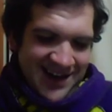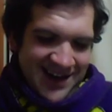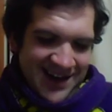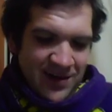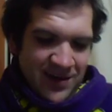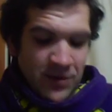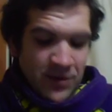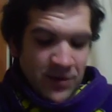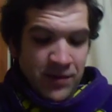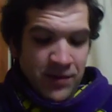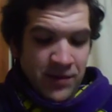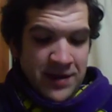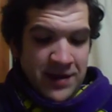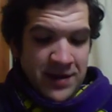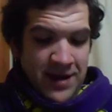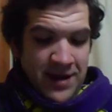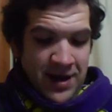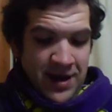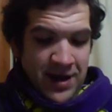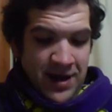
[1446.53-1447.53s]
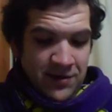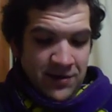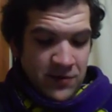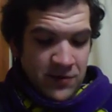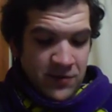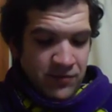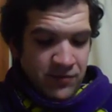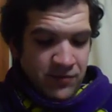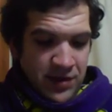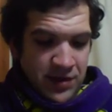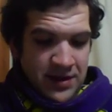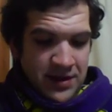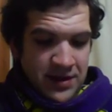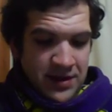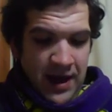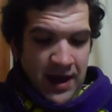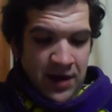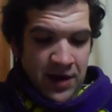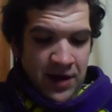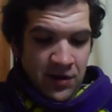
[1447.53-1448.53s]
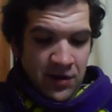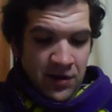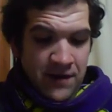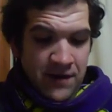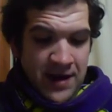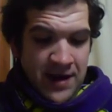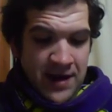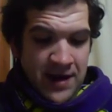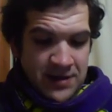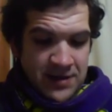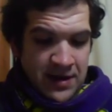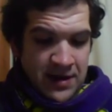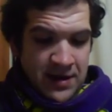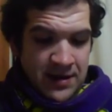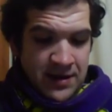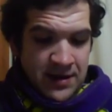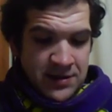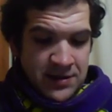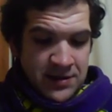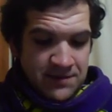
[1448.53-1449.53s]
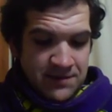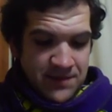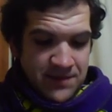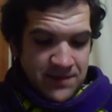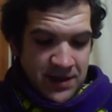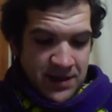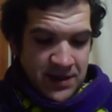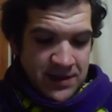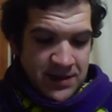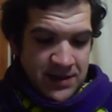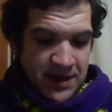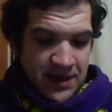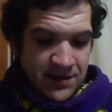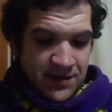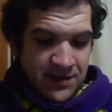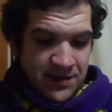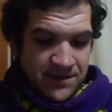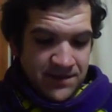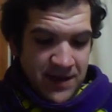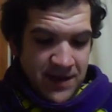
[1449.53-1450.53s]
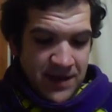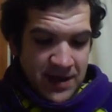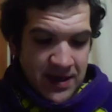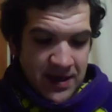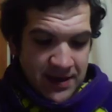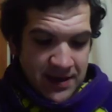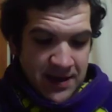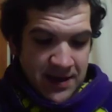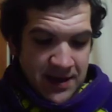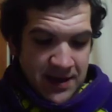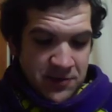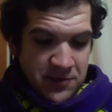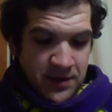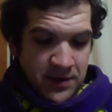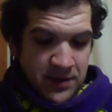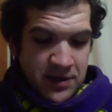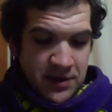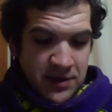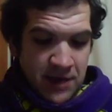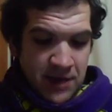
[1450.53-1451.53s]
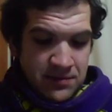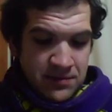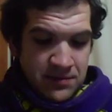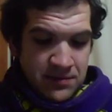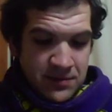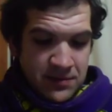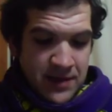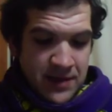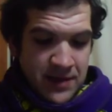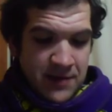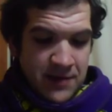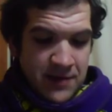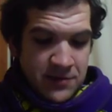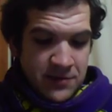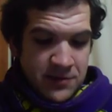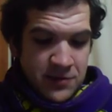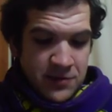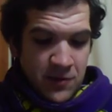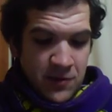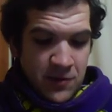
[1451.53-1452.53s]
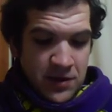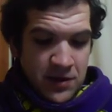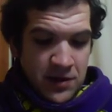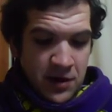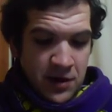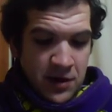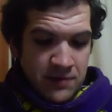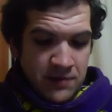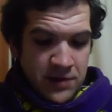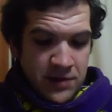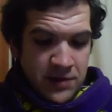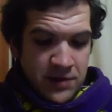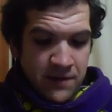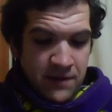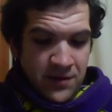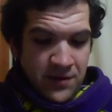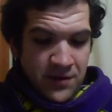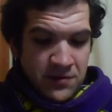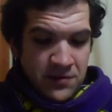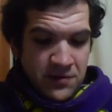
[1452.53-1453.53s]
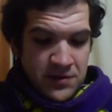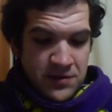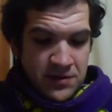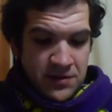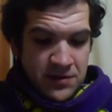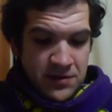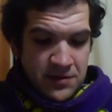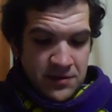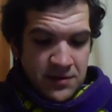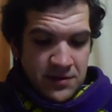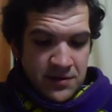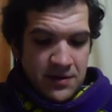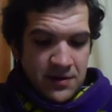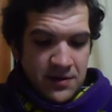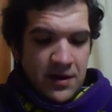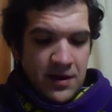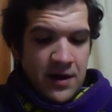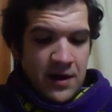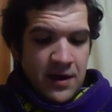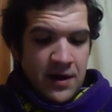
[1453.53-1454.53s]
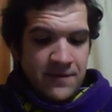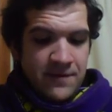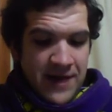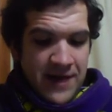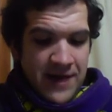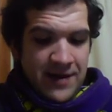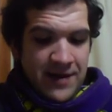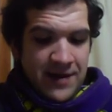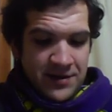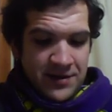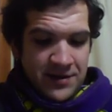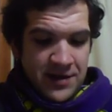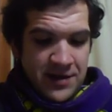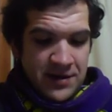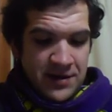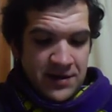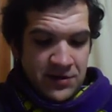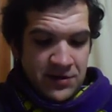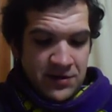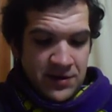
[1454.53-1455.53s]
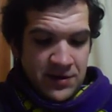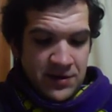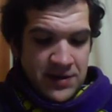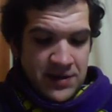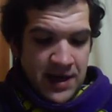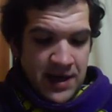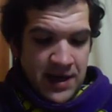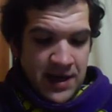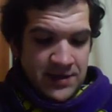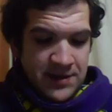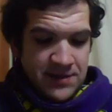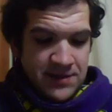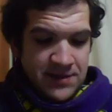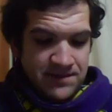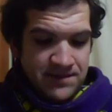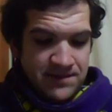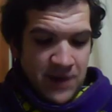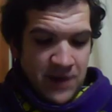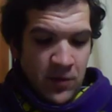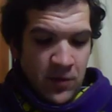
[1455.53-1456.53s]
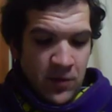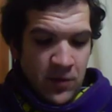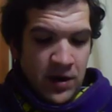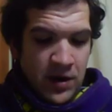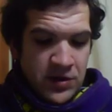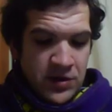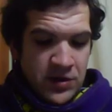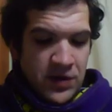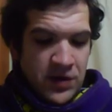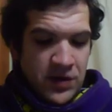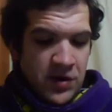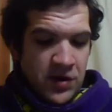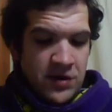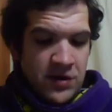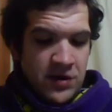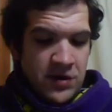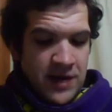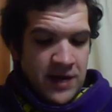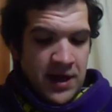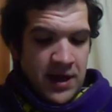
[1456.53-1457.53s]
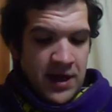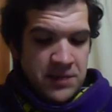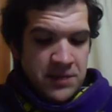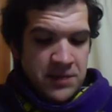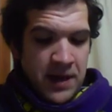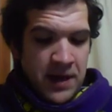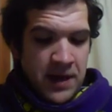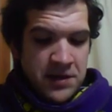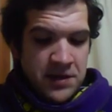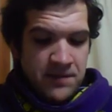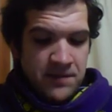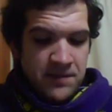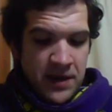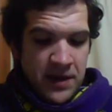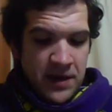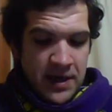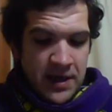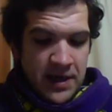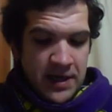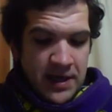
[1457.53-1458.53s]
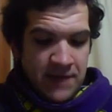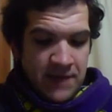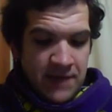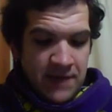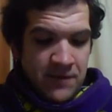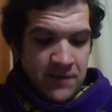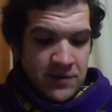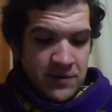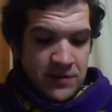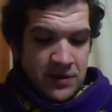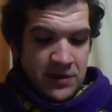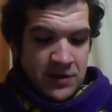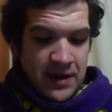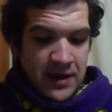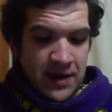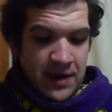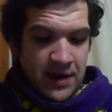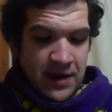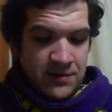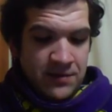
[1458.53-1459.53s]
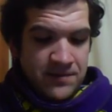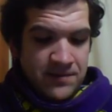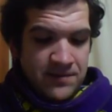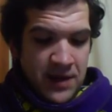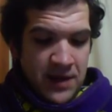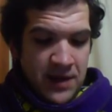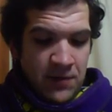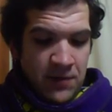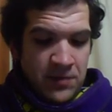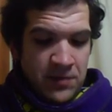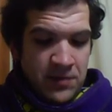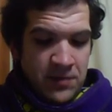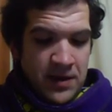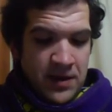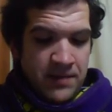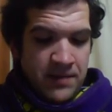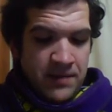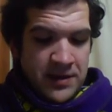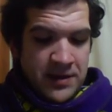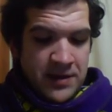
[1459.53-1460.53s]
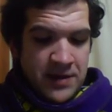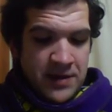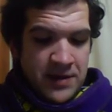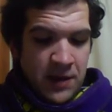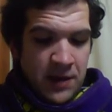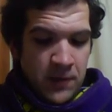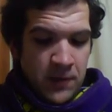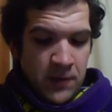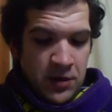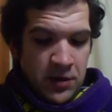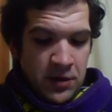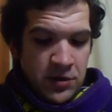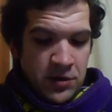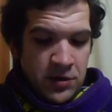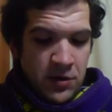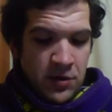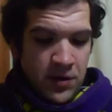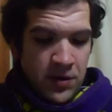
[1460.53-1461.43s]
We brought the anger of Aslan on us," he said. That's what comes of those of not attending to the signs. We're under a curse, I expect. If it was allowed, it would be the best thing we could do,